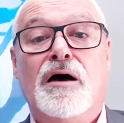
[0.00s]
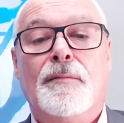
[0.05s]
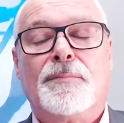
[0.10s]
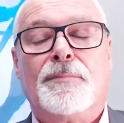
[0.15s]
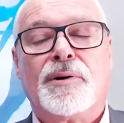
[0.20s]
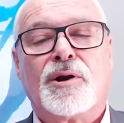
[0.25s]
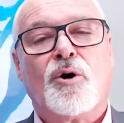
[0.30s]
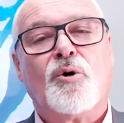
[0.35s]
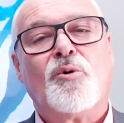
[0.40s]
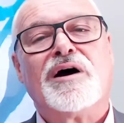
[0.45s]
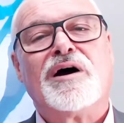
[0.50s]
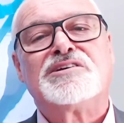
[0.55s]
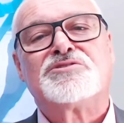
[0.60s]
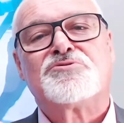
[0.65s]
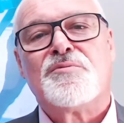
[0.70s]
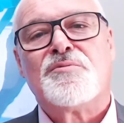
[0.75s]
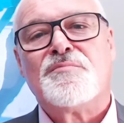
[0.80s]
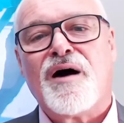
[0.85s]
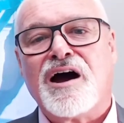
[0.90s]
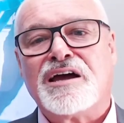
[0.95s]
But always
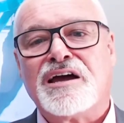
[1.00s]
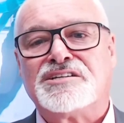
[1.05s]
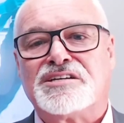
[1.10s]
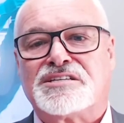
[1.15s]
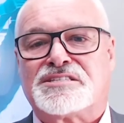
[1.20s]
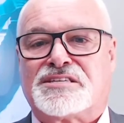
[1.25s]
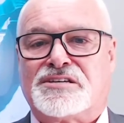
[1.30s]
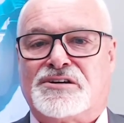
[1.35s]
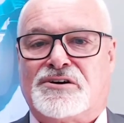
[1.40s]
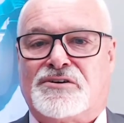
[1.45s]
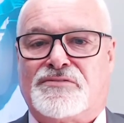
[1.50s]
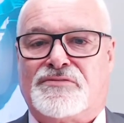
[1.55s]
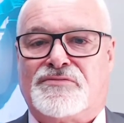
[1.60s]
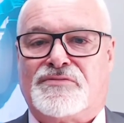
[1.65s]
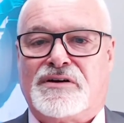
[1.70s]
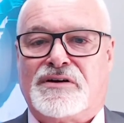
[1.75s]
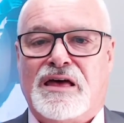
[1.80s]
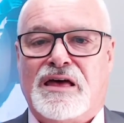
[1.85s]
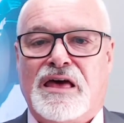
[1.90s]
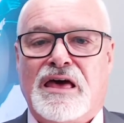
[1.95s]
remind yourself
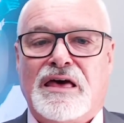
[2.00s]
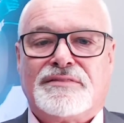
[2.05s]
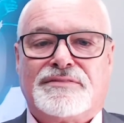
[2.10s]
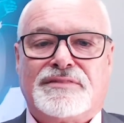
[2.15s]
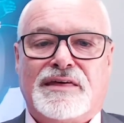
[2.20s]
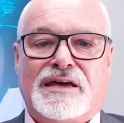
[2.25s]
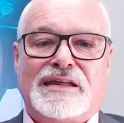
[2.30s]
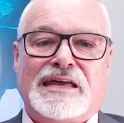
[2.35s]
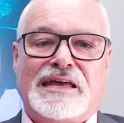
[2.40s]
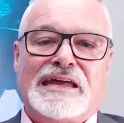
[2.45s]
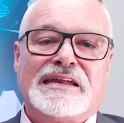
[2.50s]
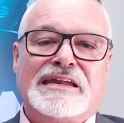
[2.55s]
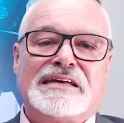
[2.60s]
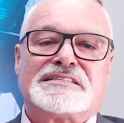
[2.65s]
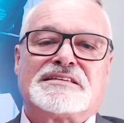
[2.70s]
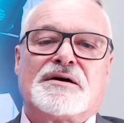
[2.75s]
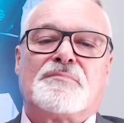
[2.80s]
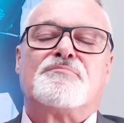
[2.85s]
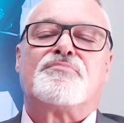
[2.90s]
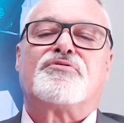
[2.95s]
that it is
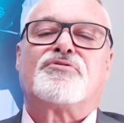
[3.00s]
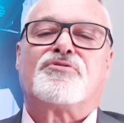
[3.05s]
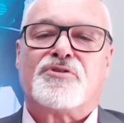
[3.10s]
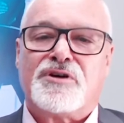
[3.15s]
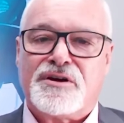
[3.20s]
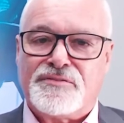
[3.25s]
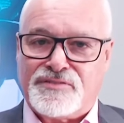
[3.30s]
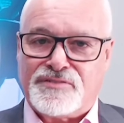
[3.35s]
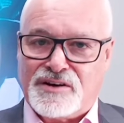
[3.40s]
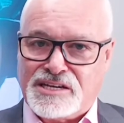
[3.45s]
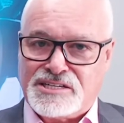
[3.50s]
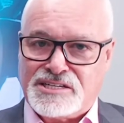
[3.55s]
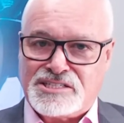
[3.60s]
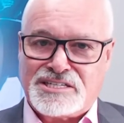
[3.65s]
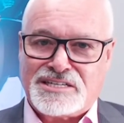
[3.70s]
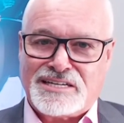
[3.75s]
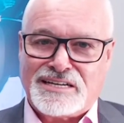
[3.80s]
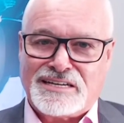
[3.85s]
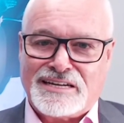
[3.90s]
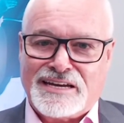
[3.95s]
a privilege
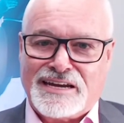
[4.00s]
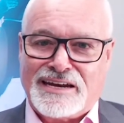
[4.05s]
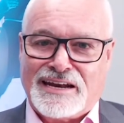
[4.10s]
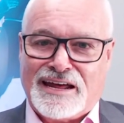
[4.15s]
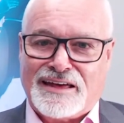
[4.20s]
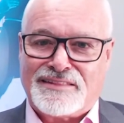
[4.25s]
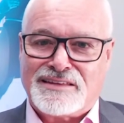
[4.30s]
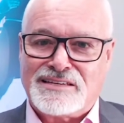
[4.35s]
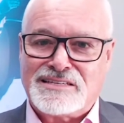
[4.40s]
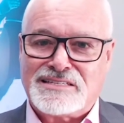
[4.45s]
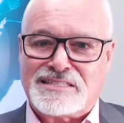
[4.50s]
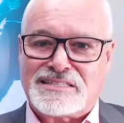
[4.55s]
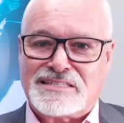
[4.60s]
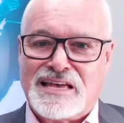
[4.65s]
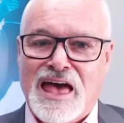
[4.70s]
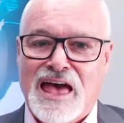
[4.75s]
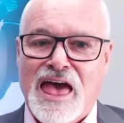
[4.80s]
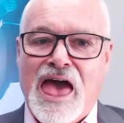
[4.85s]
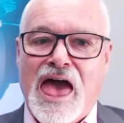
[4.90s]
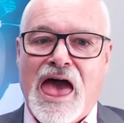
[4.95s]
to lead others.
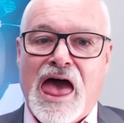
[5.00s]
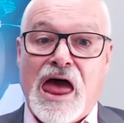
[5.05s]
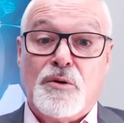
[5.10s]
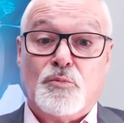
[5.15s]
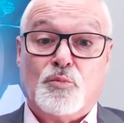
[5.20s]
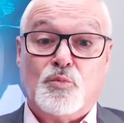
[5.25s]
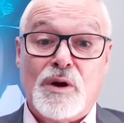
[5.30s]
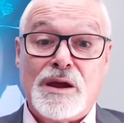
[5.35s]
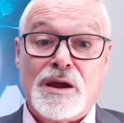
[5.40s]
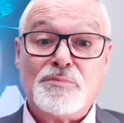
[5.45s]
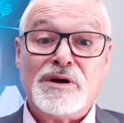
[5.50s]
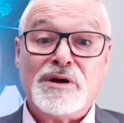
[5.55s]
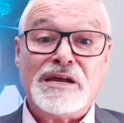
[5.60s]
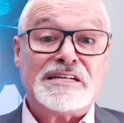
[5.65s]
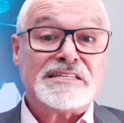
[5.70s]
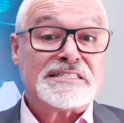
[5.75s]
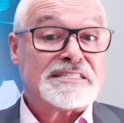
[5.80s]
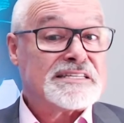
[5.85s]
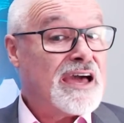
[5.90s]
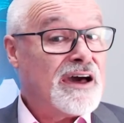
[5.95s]
And when we
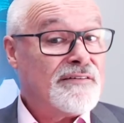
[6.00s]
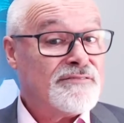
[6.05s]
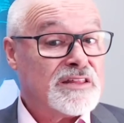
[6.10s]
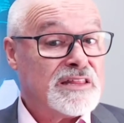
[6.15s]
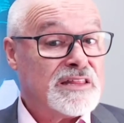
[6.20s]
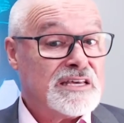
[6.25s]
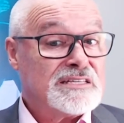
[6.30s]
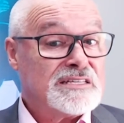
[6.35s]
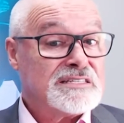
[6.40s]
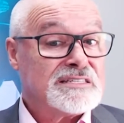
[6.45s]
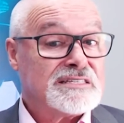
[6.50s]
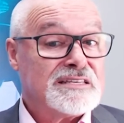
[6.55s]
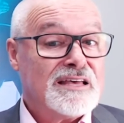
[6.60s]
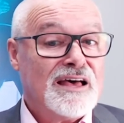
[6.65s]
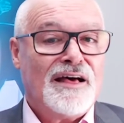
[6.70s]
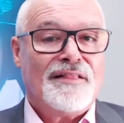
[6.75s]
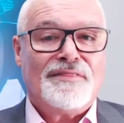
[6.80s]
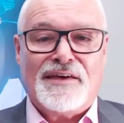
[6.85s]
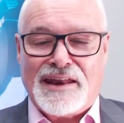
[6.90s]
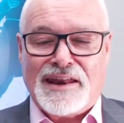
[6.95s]
discover this,
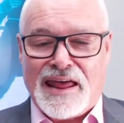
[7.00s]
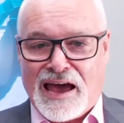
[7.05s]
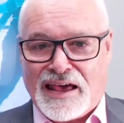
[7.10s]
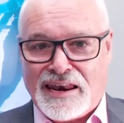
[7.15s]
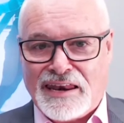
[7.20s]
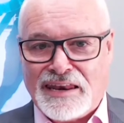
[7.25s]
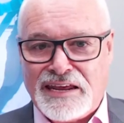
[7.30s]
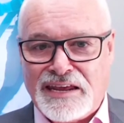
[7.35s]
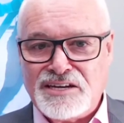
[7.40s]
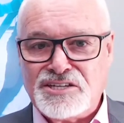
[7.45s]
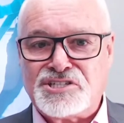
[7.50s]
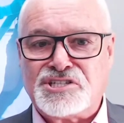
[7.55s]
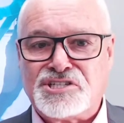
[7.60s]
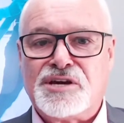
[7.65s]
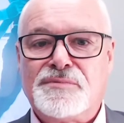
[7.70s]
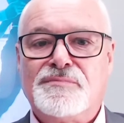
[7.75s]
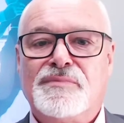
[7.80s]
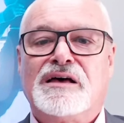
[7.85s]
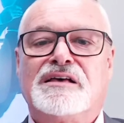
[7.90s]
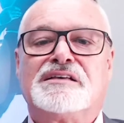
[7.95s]
then our
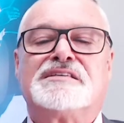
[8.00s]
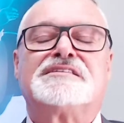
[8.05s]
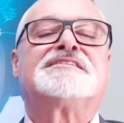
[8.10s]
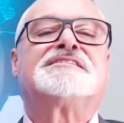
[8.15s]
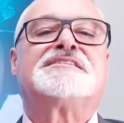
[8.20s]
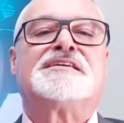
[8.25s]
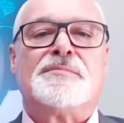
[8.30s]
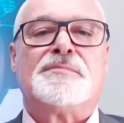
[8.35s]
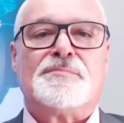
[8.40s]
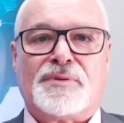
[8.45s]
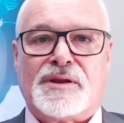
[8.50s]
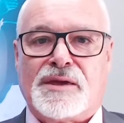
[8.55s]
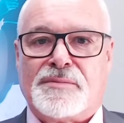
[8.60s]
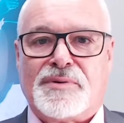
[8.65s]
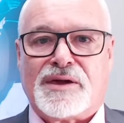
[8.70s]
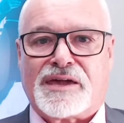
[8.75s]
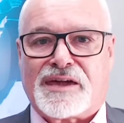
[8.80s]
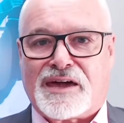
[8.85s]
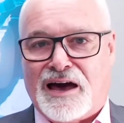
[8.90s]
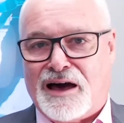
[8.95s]
leadership simply
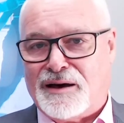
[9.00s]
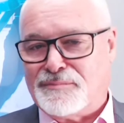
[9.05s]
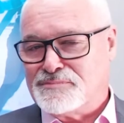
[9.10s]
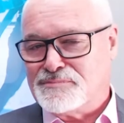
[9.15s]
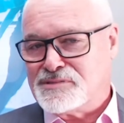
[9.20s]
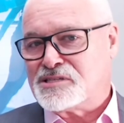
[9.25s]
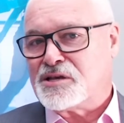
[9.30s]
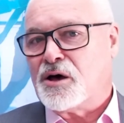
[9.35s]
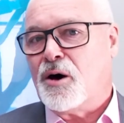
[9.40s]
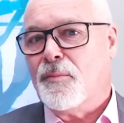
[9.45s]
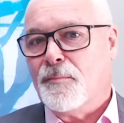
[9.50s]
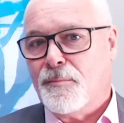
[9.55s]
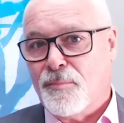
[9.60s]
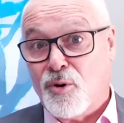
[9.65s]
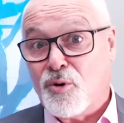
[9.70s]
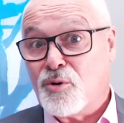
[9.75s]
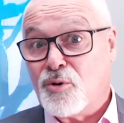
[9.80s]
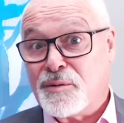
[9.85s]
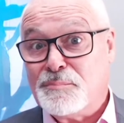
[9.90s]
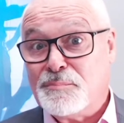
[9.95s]
becomes
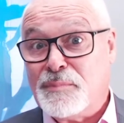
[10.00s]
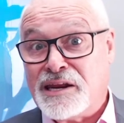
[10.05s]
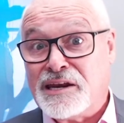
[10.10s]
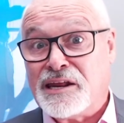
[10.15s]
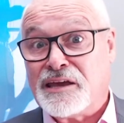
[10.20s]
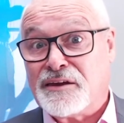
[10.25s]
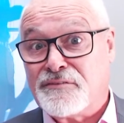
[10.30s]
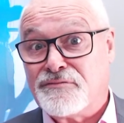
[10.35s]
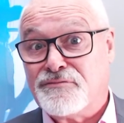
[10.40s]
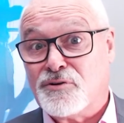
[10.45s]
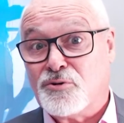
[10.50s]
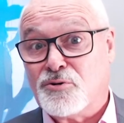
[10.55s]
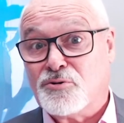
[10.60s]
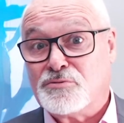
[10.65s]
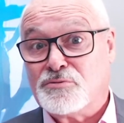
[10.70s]
more meaningful.